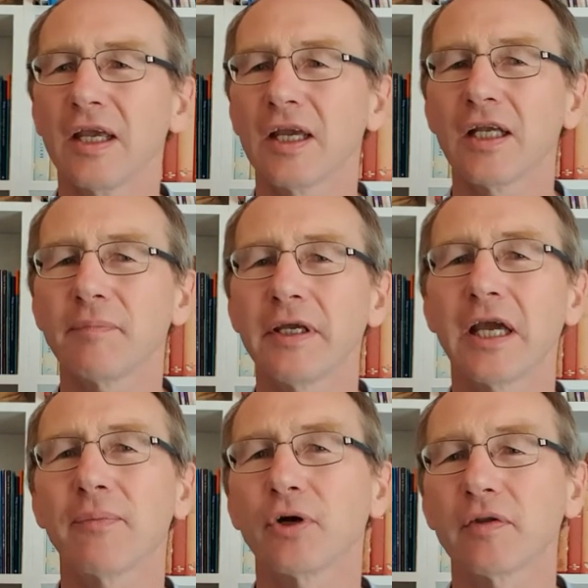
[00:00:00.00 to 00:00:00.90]
It
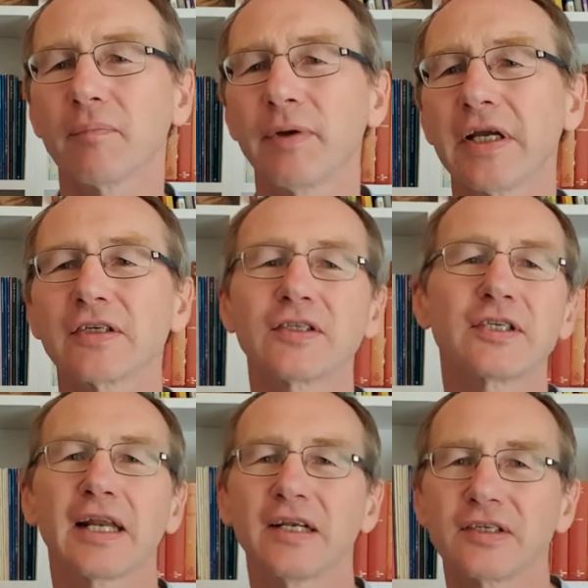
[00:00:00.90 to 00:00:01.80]
became one of the biggest
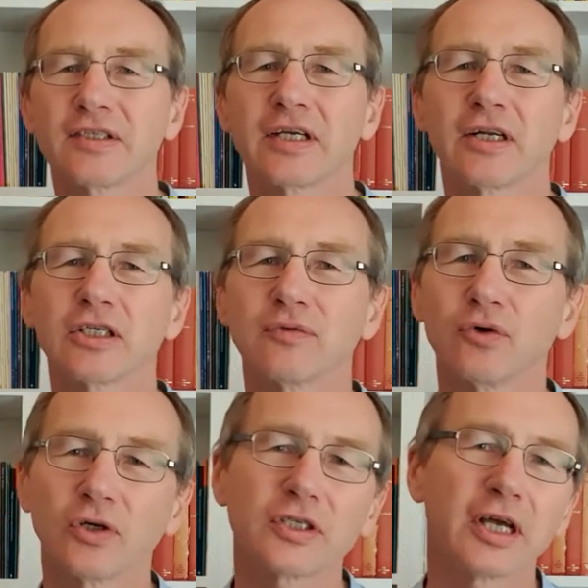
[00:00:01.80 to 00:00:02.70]
selling singles of
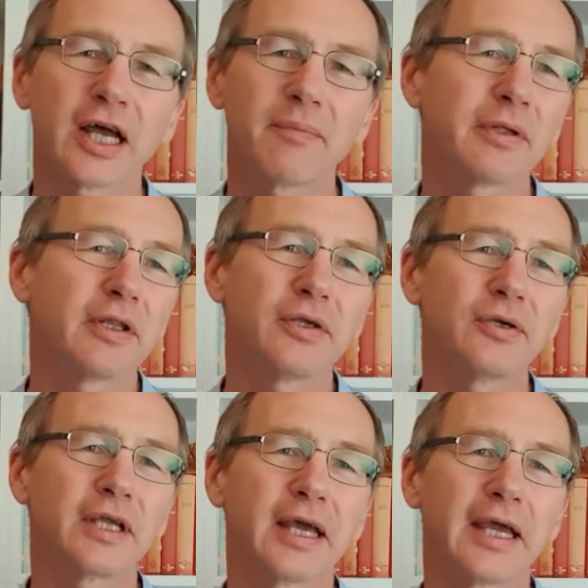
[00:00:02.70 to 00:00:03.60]
all time in the
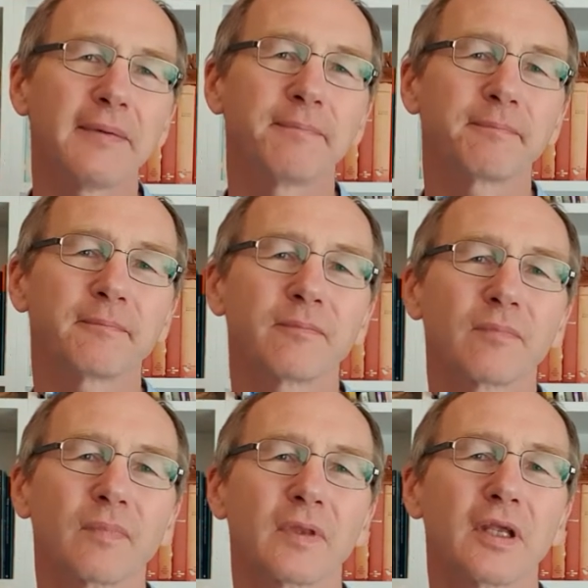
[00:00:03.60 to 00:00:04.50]
UK.
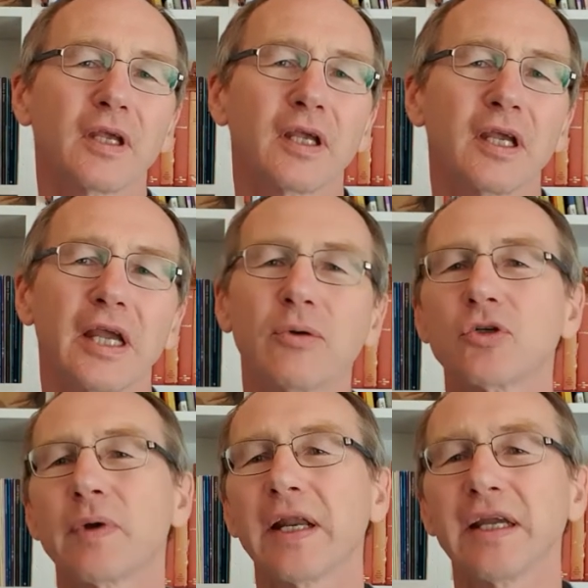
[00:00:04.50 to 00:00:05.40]
It was
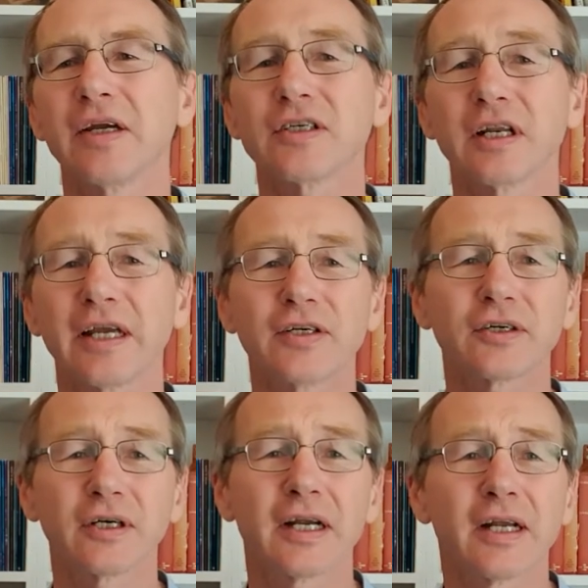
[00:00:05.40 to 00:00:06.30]
many years
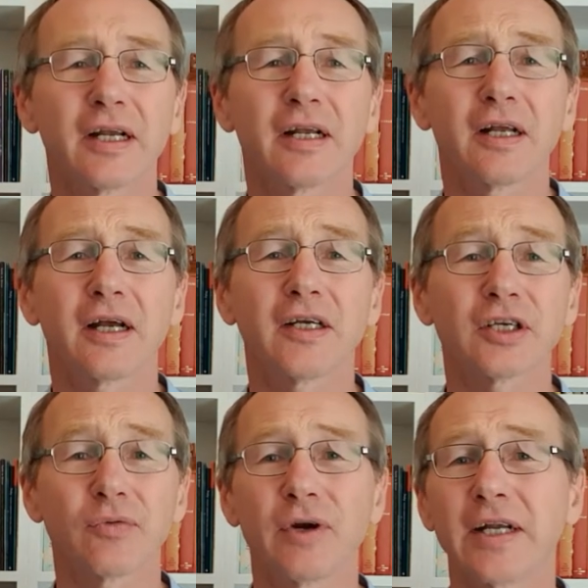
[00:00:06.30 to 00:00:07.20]
later, as I
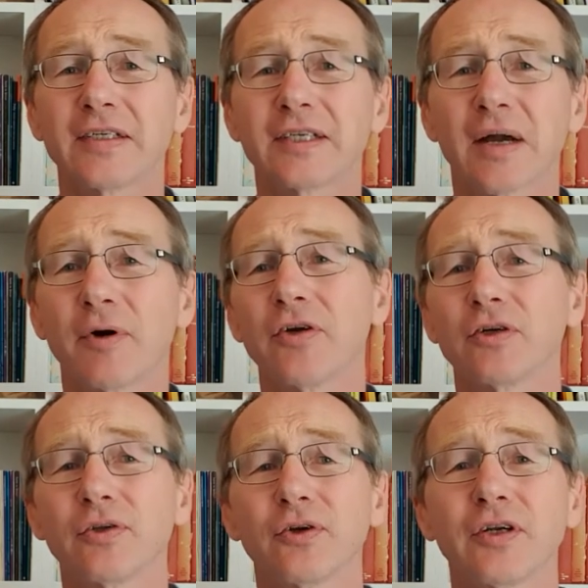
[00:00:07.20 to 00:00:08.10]
read Psalm
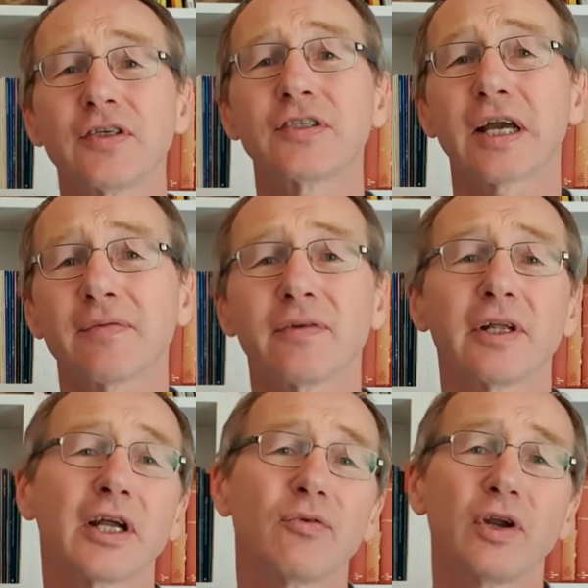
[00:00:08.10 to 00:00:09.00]
137, that
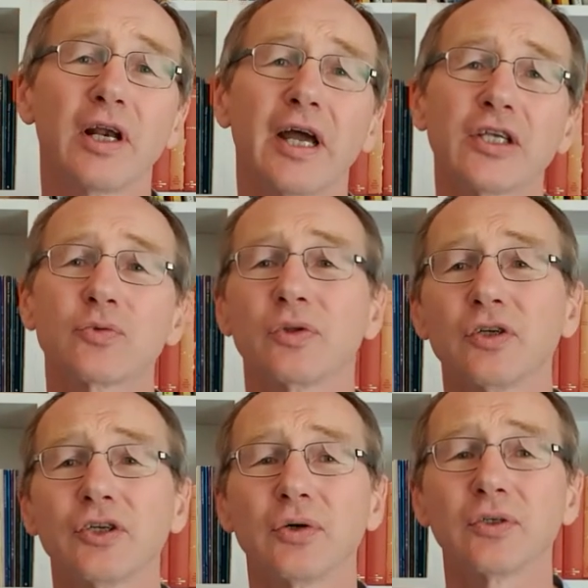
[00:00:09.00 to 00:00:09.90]
I realized with a
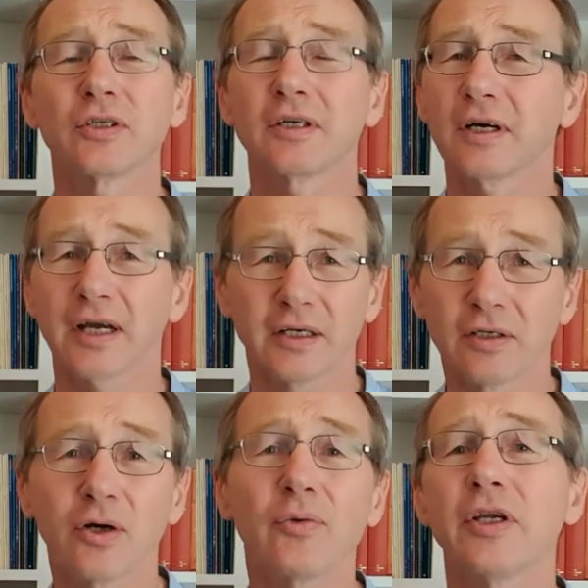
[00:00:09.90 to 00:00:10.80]
jolt, I
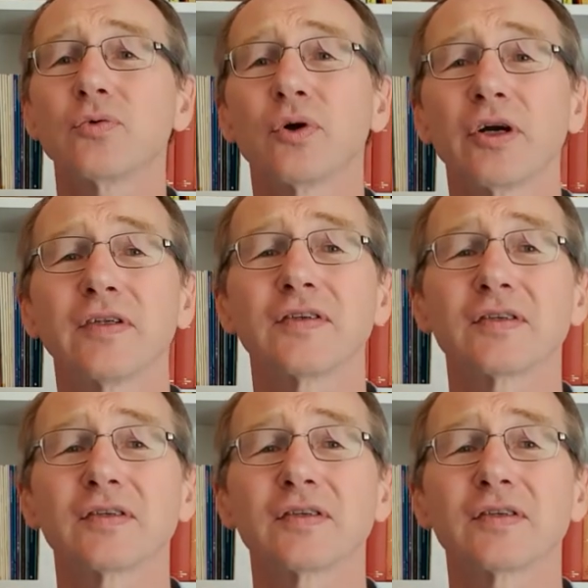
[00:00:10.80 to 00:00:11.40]
know these words.